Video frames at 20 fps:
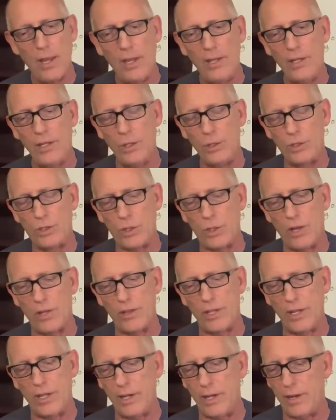You saw
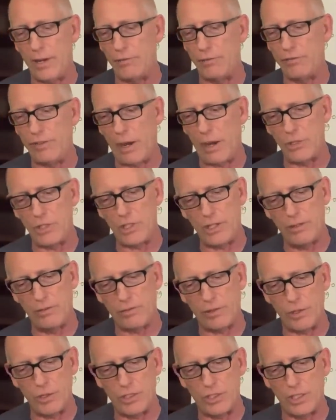the uh, Fauci
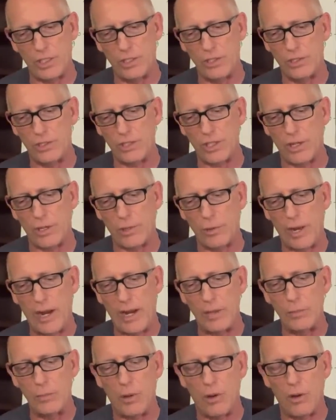versus uh,
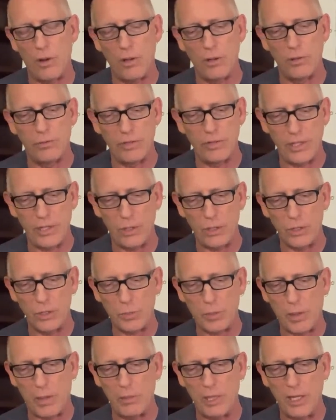Rand Paul videos,
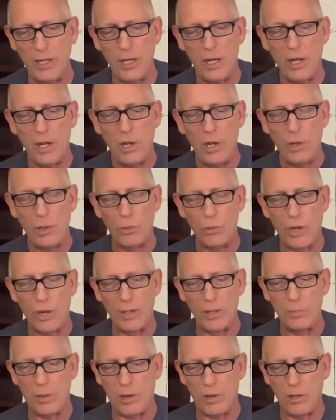probably.
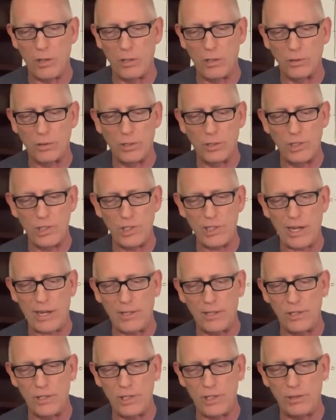Rand Paul
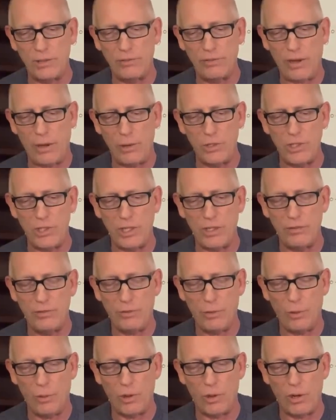challenging Fauci
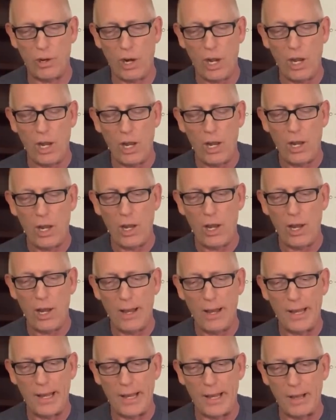for
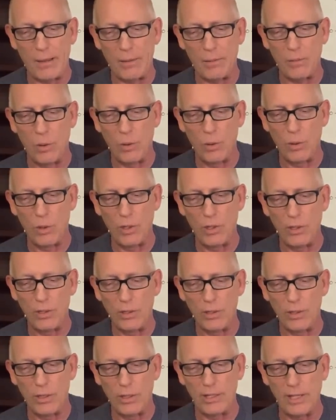uh,
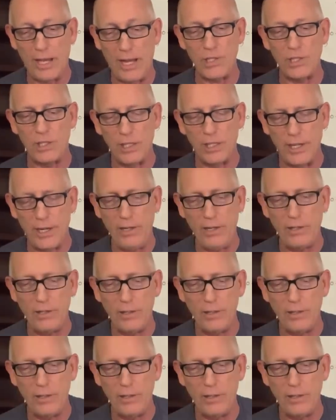allegedly,